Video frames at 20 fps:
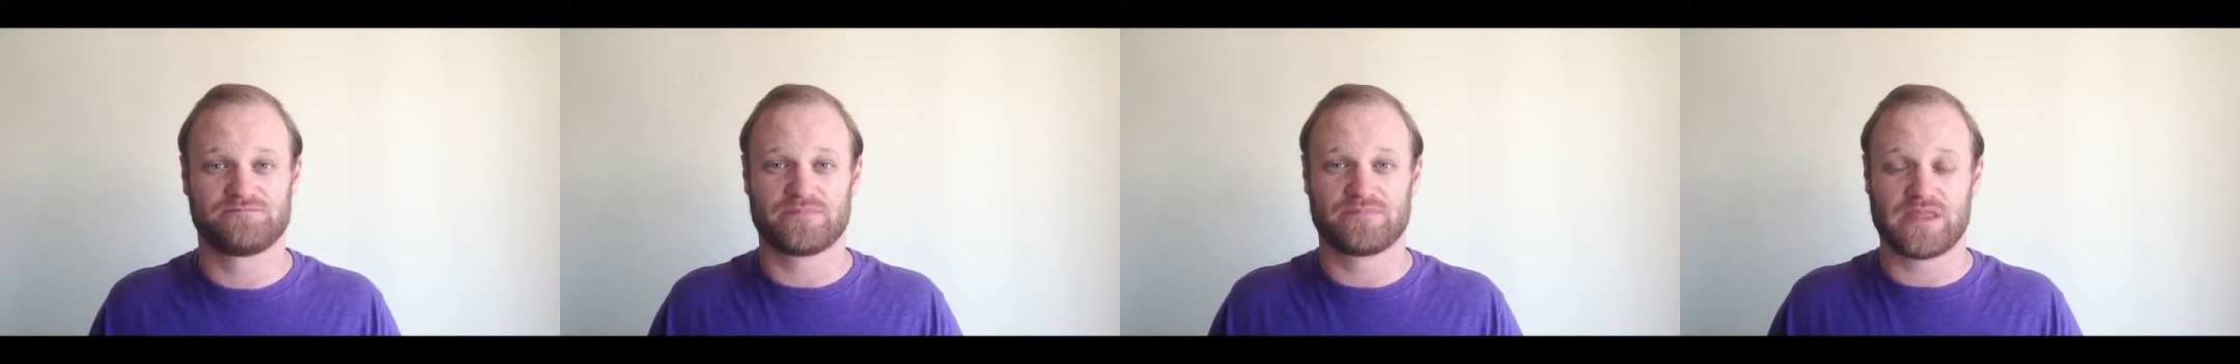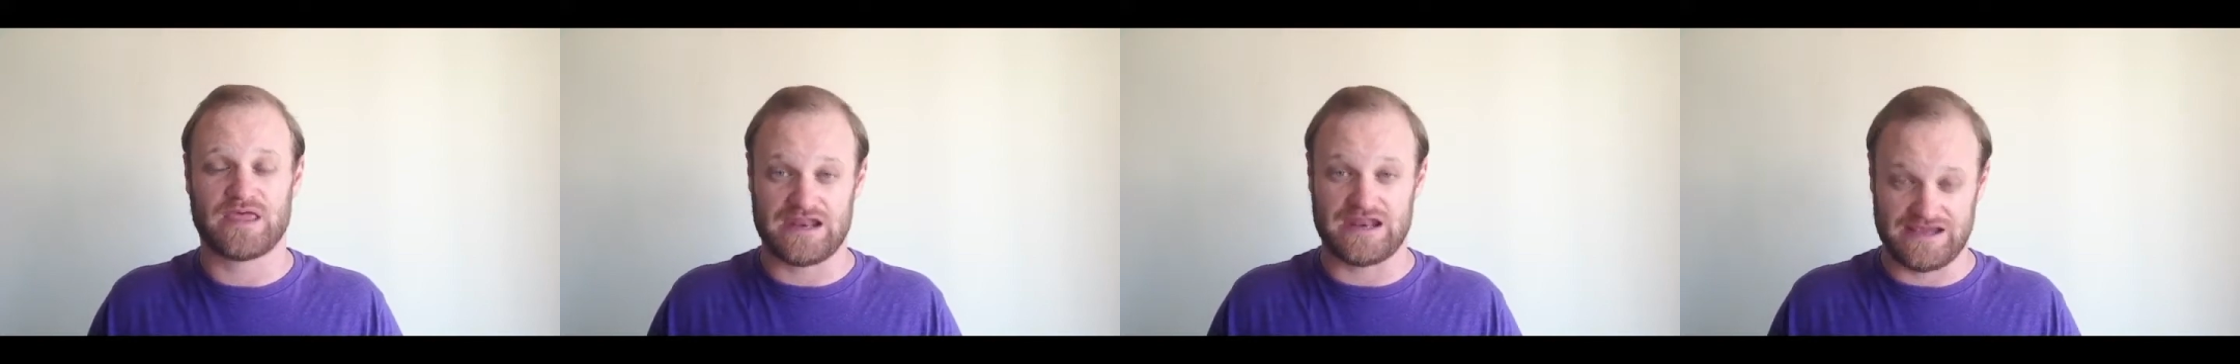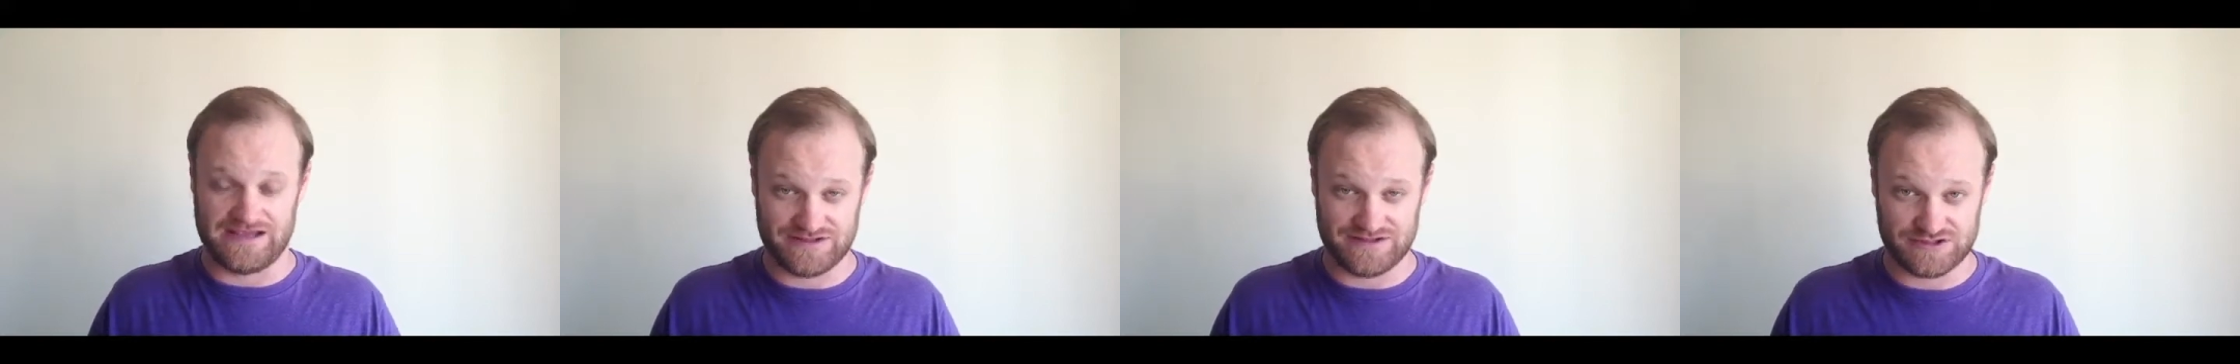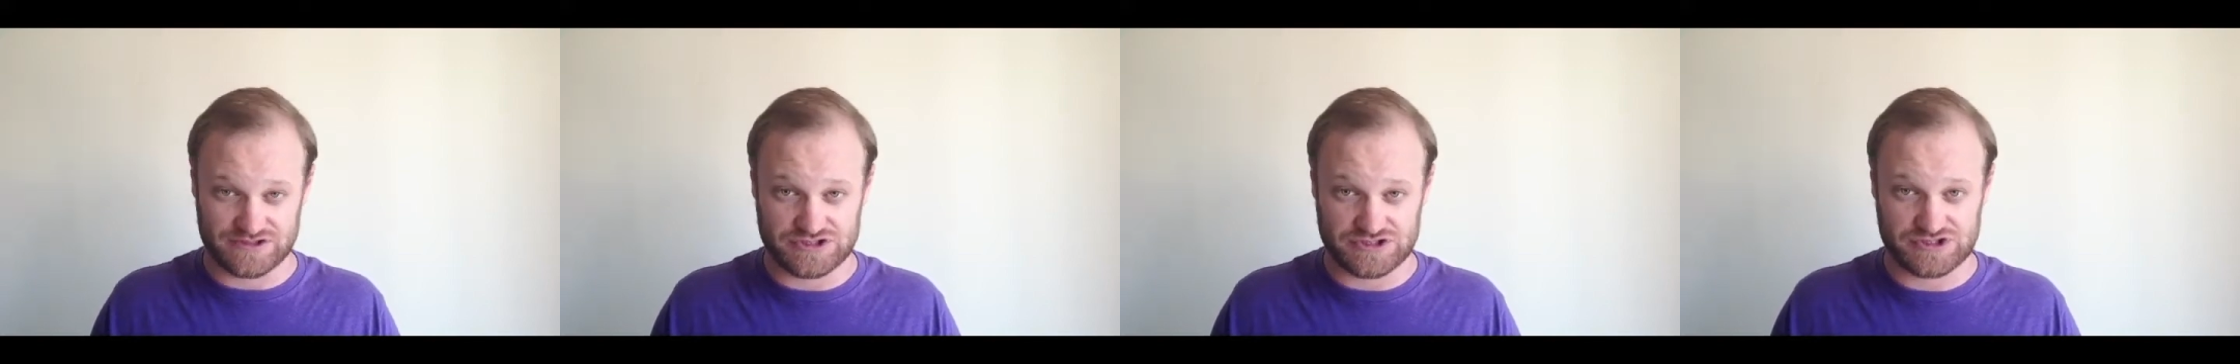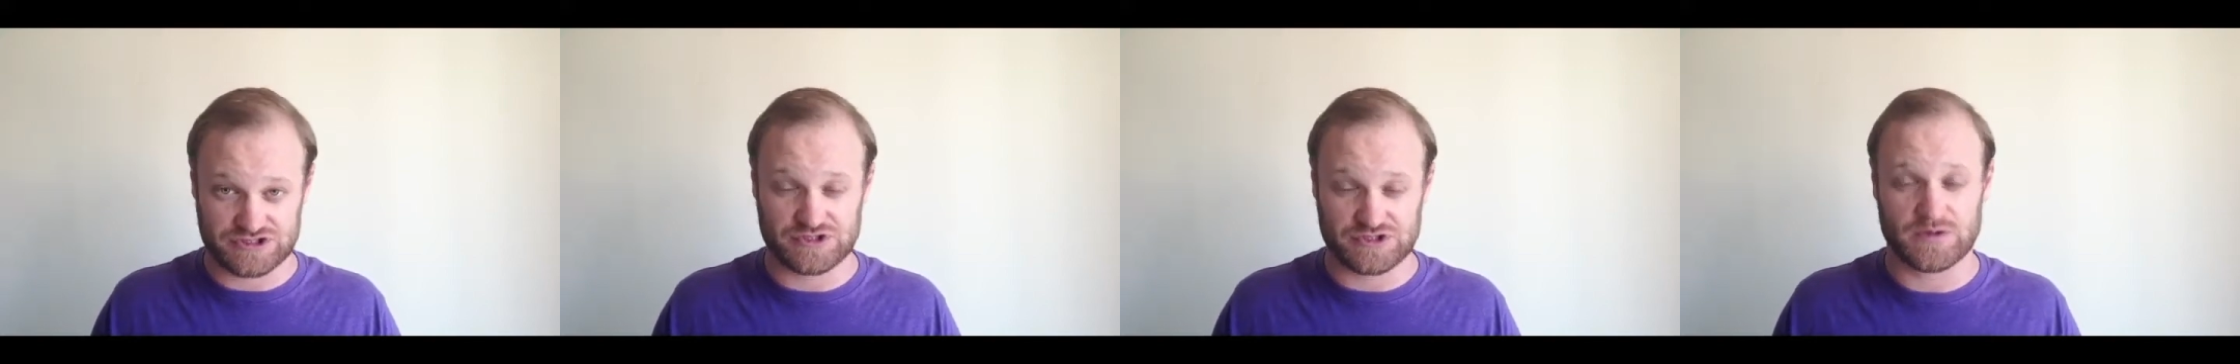in
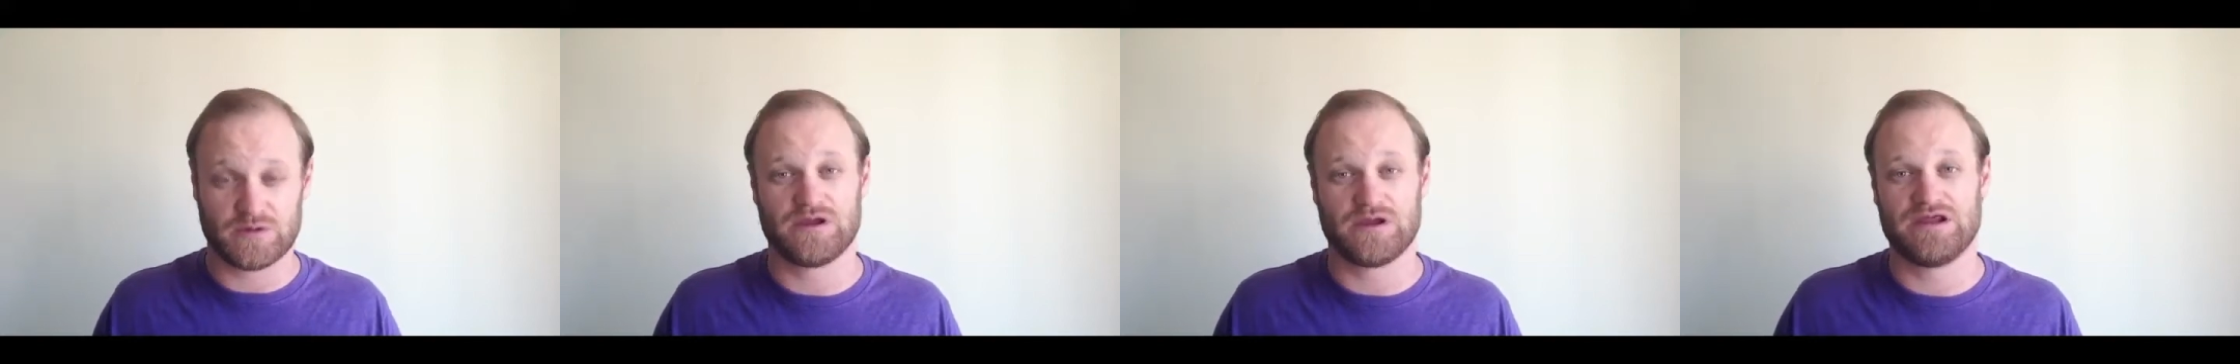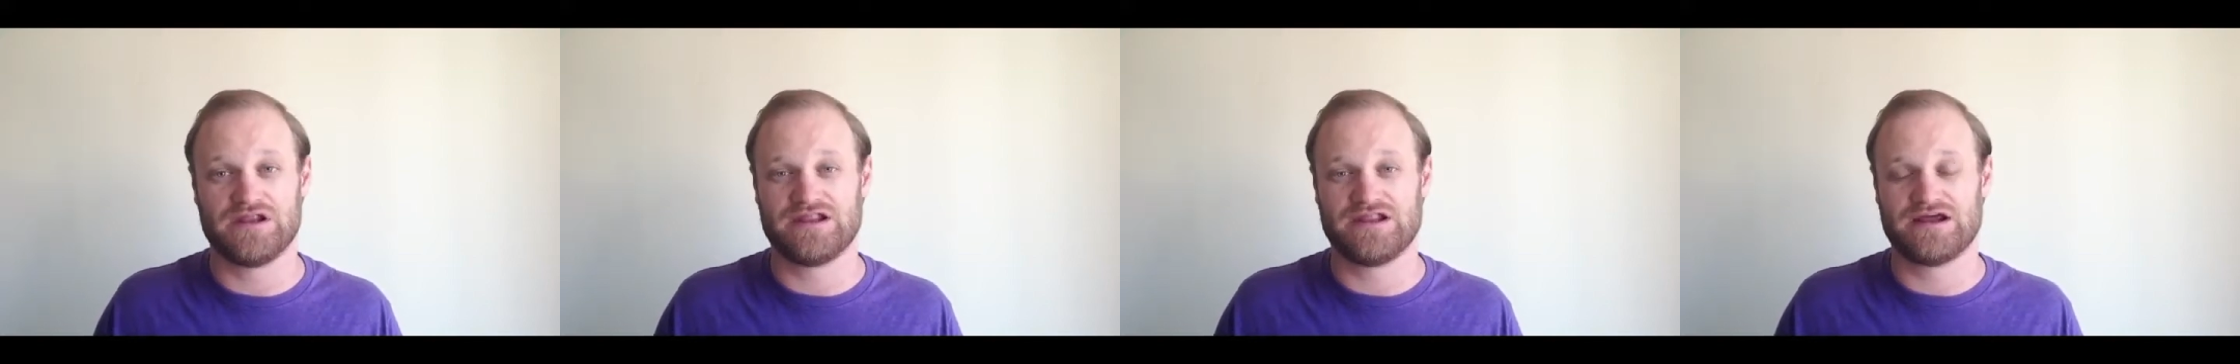English in